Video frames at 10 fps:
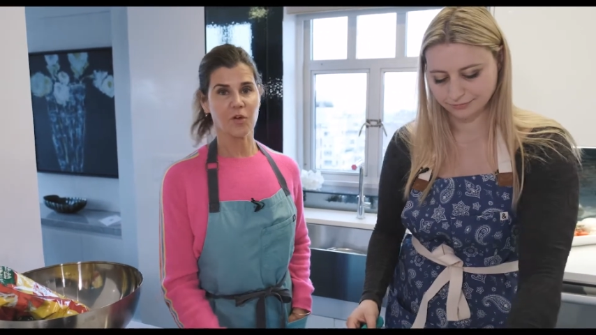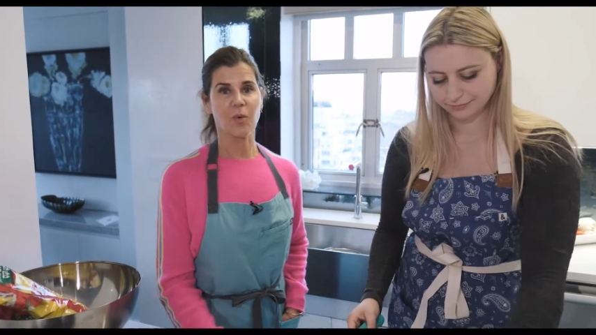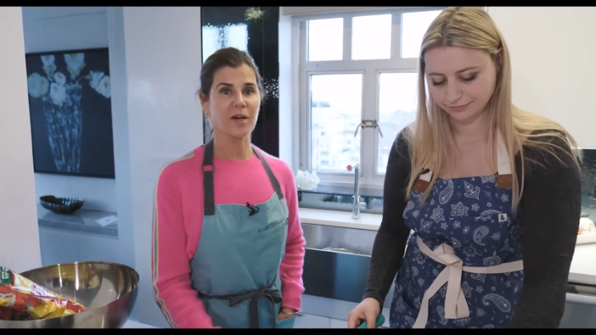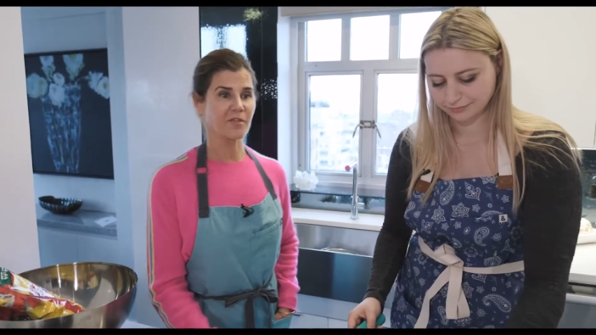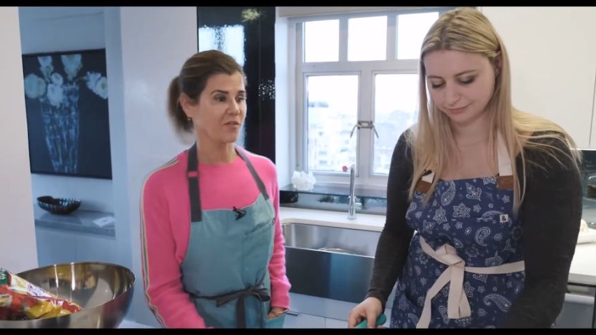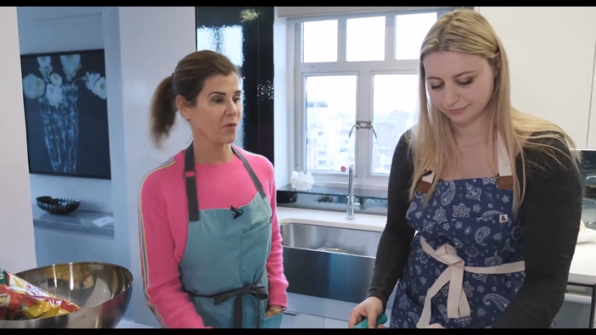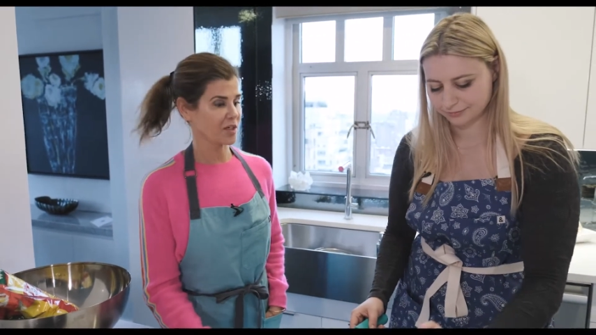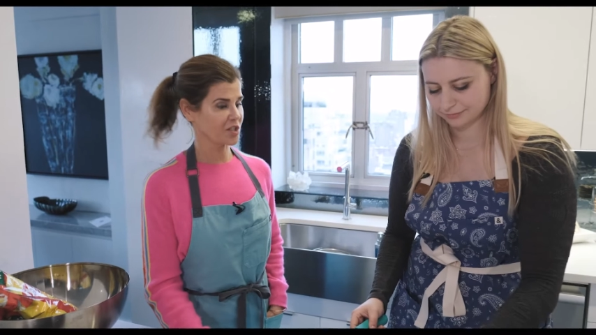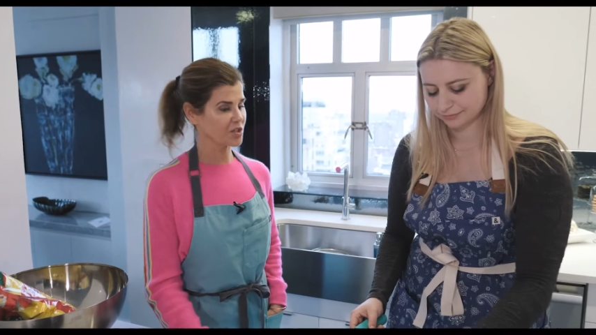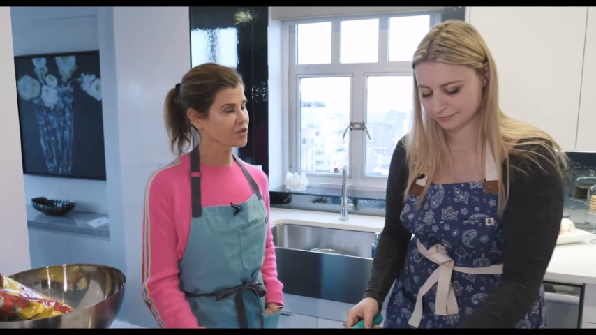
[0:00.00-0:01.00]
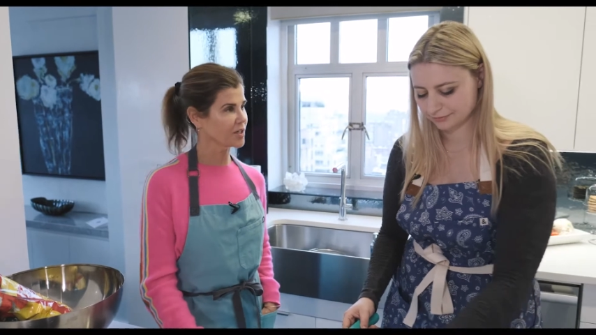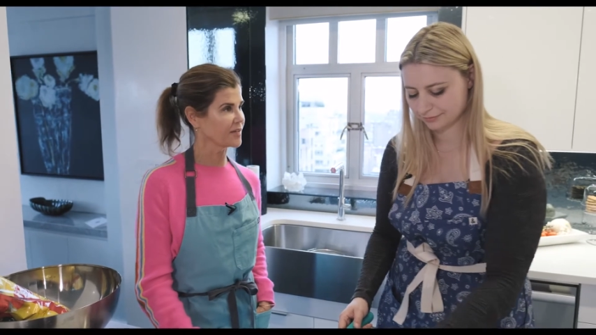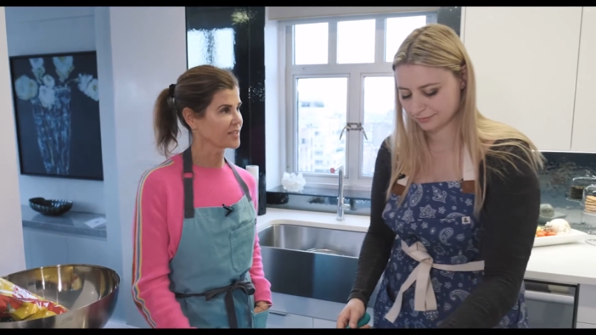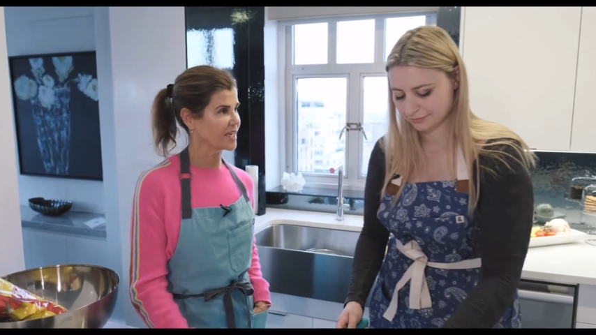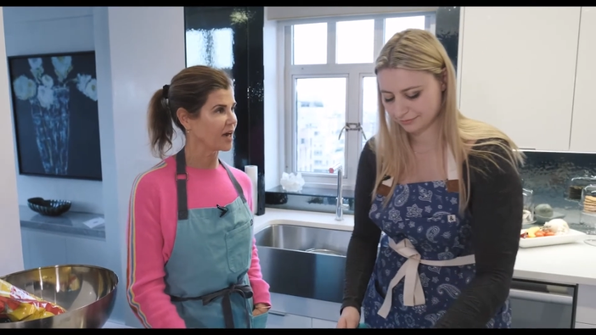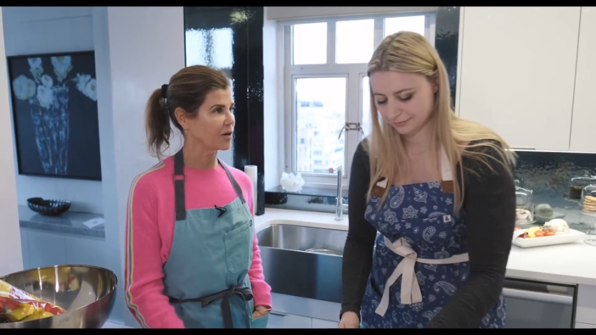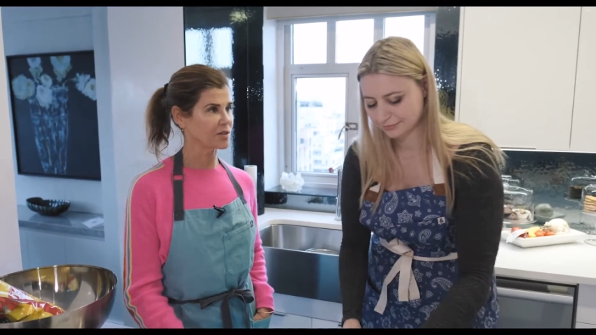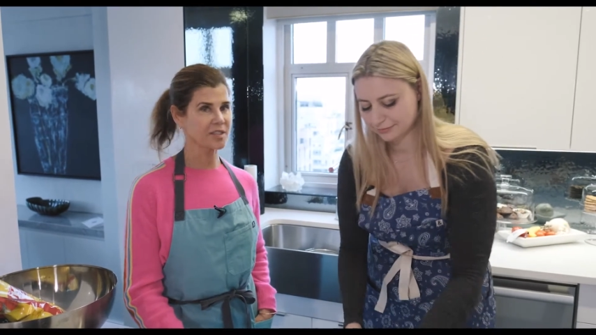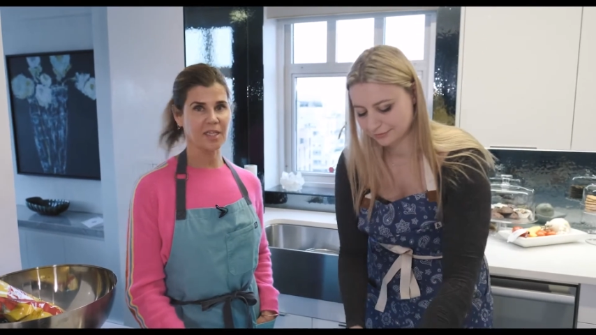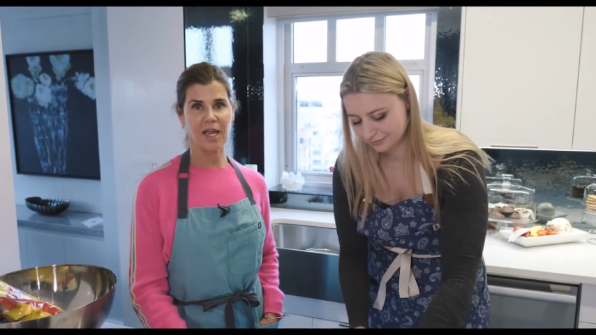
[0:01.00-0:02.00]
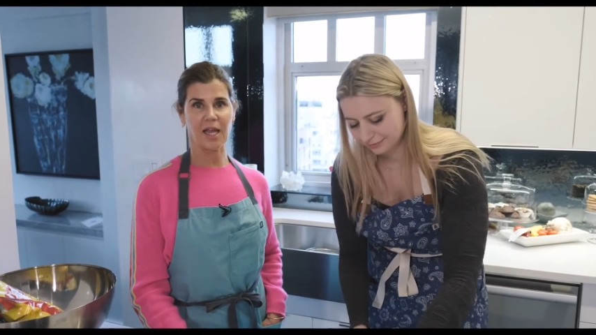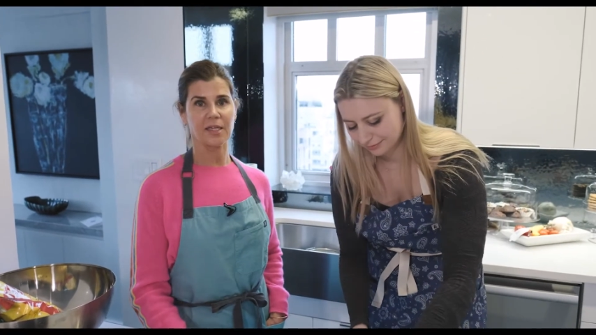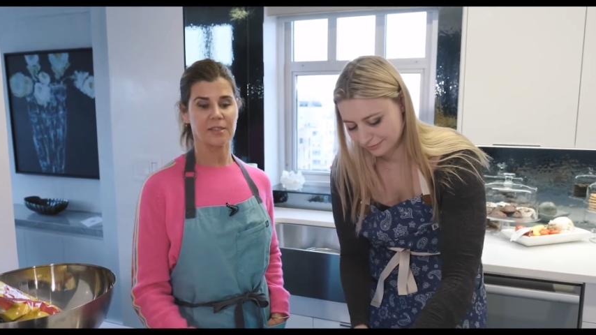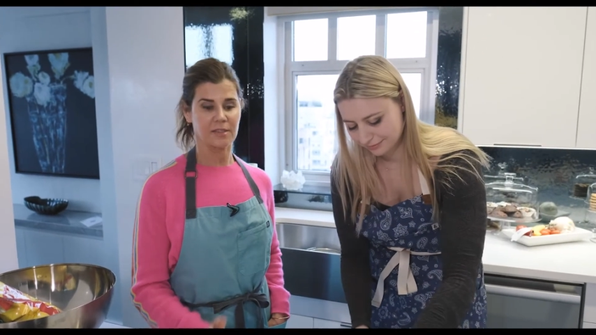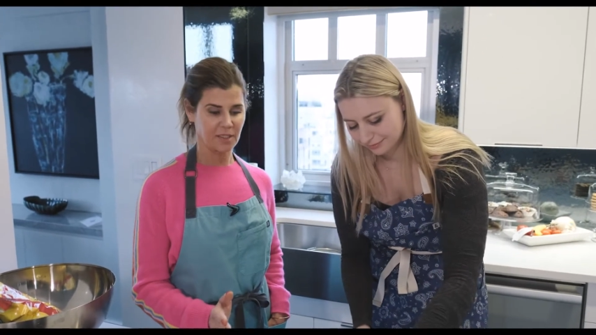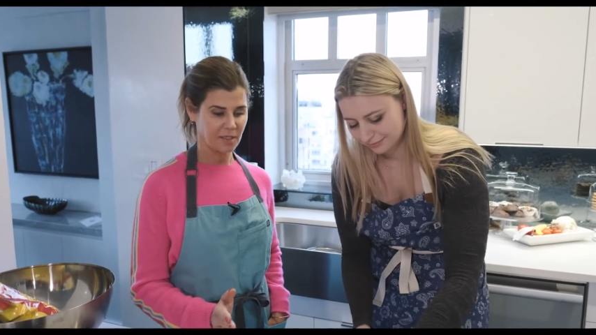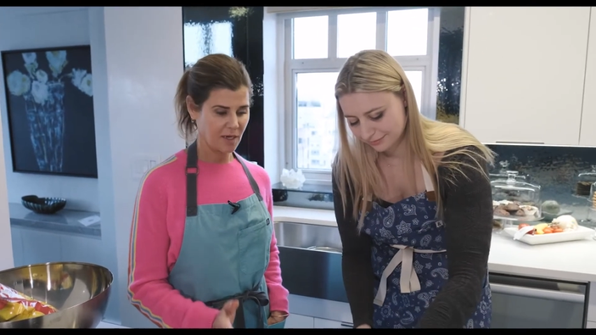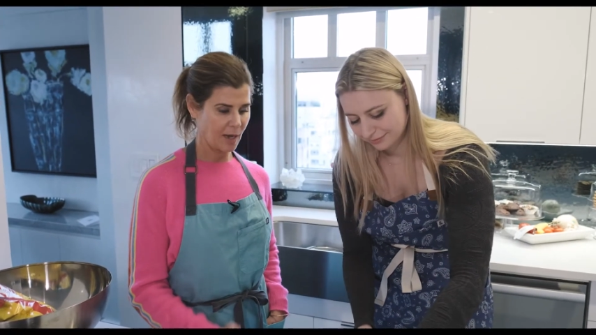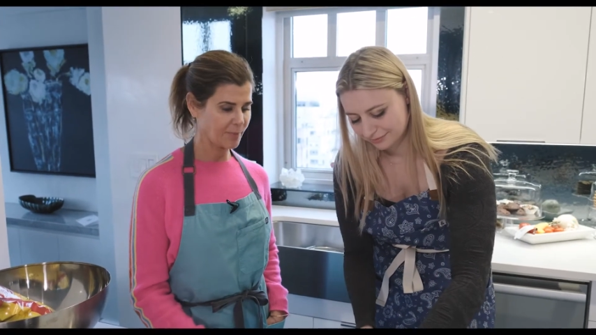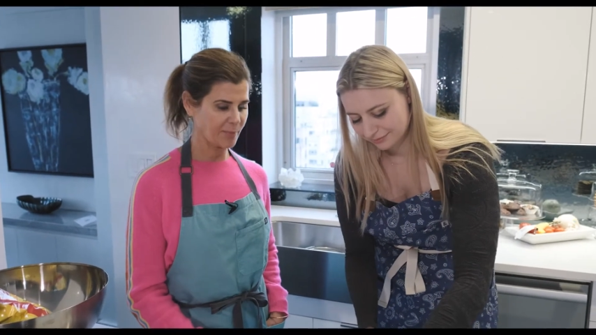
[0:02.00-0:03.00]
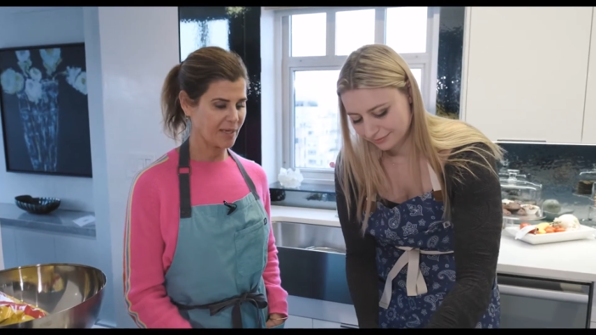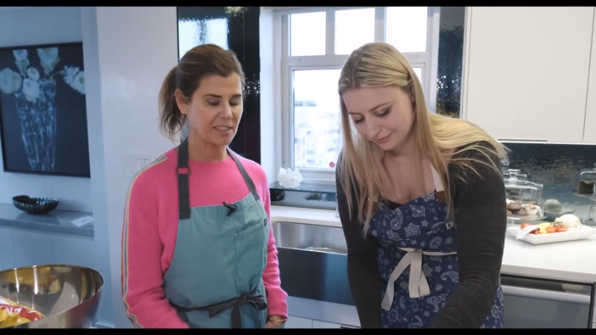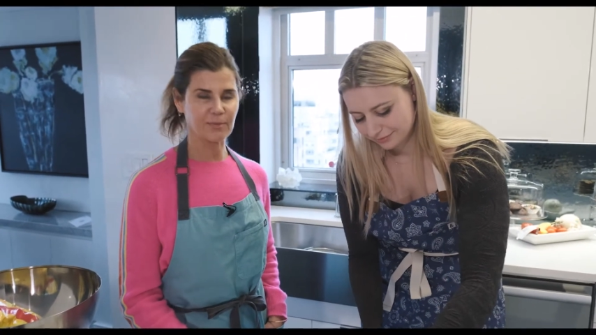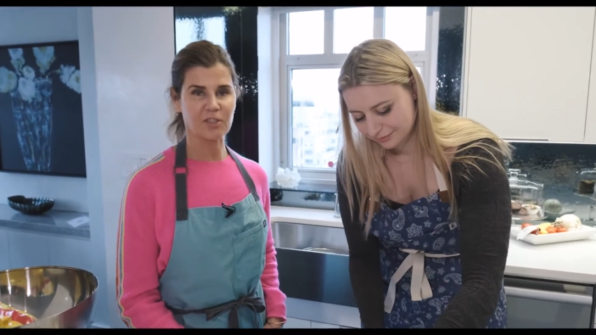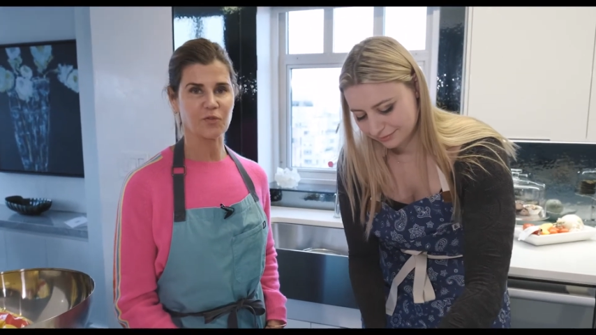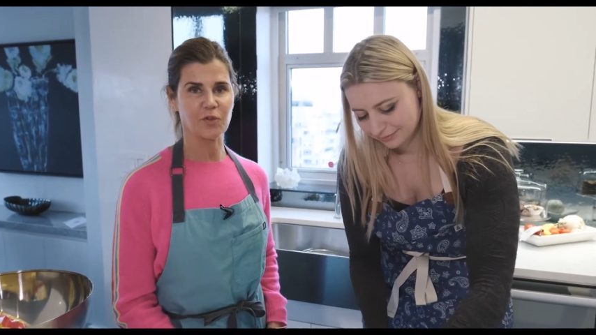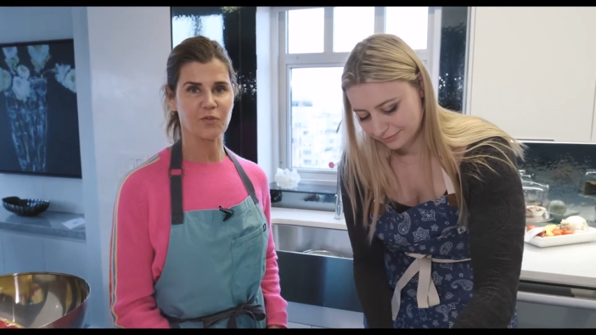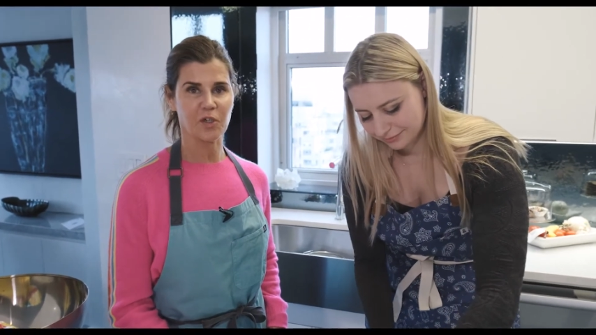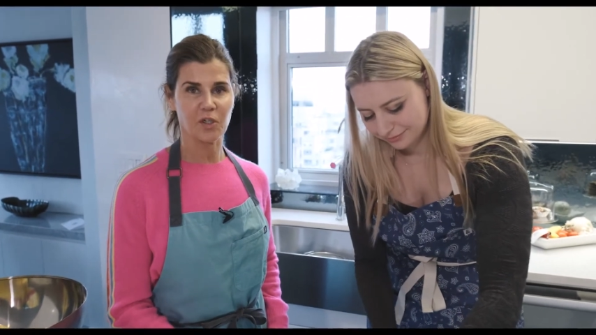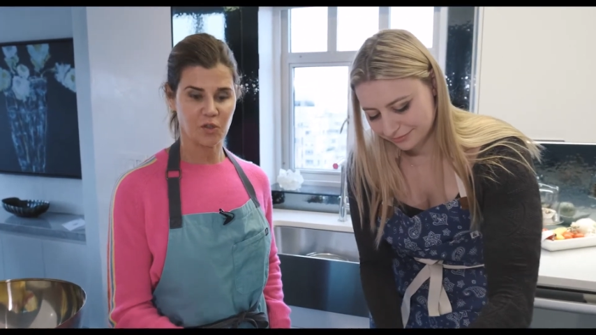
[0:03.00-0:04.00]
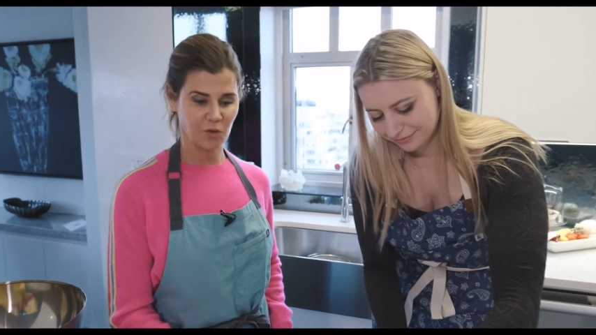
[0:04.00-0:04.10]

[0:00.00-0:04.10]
Speaker 1: you're one of four children in this house and I'm not making special food for you.